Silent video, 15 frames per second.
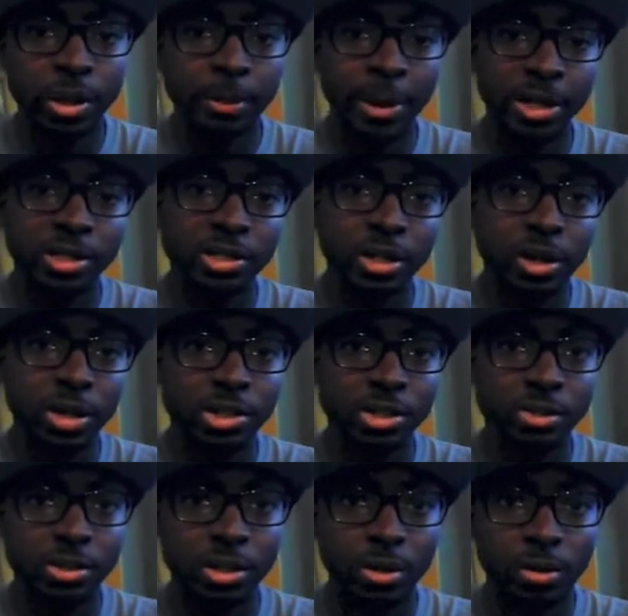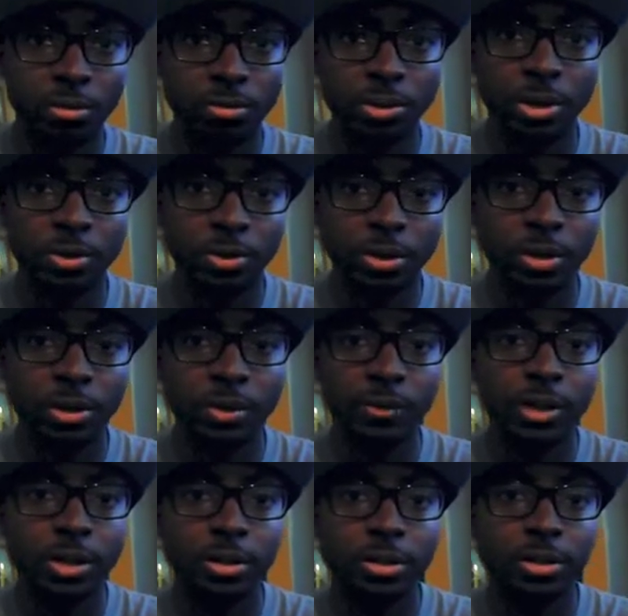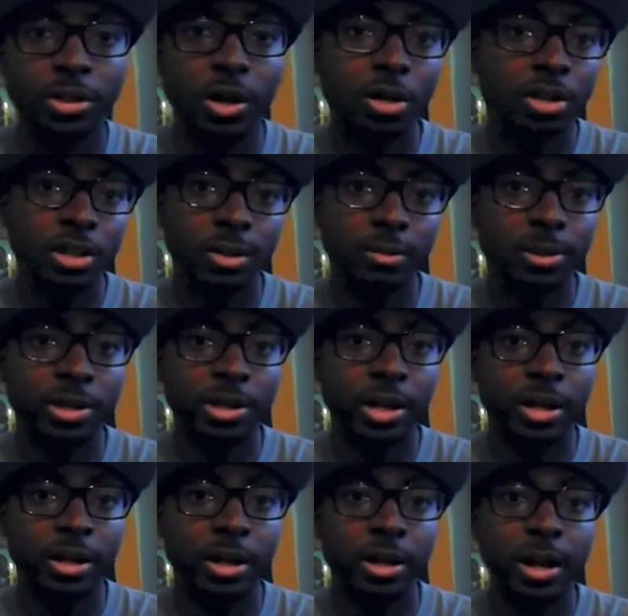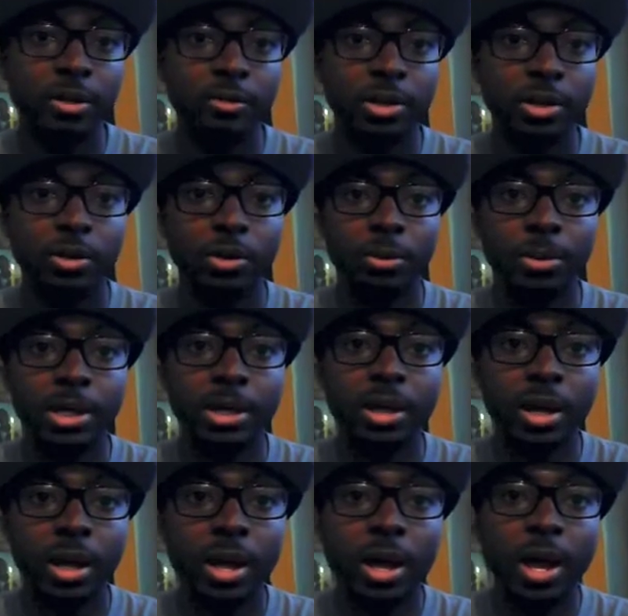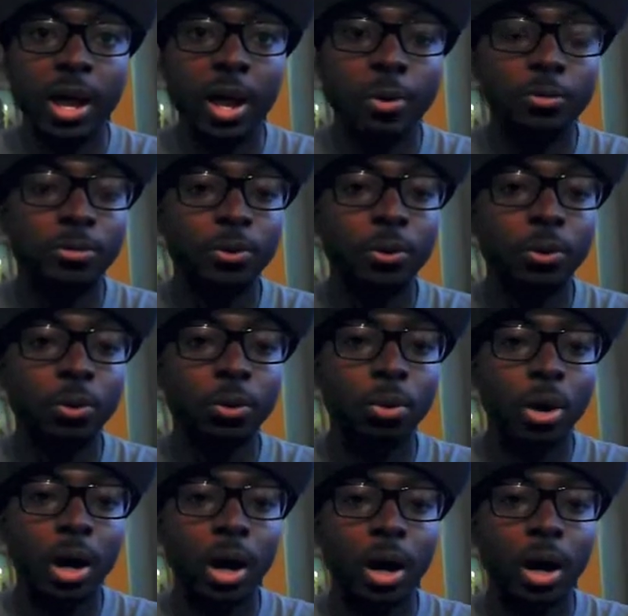They might discourage you. So don't even talk to them because they're not really going to be helpful